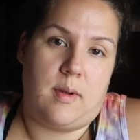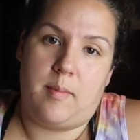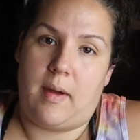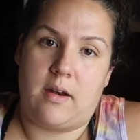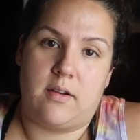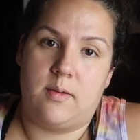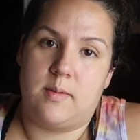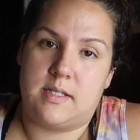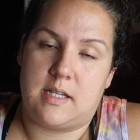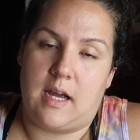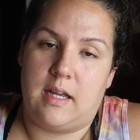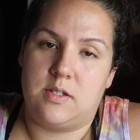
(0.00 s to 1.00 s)
My battery was
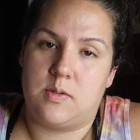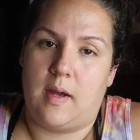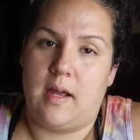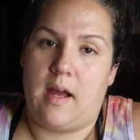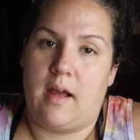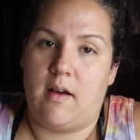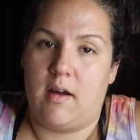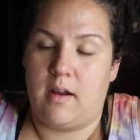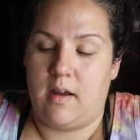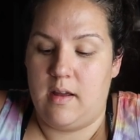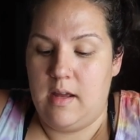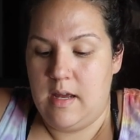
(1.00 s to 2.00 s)
dying, so I, I got
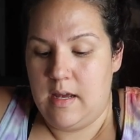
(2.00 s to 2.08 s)
a,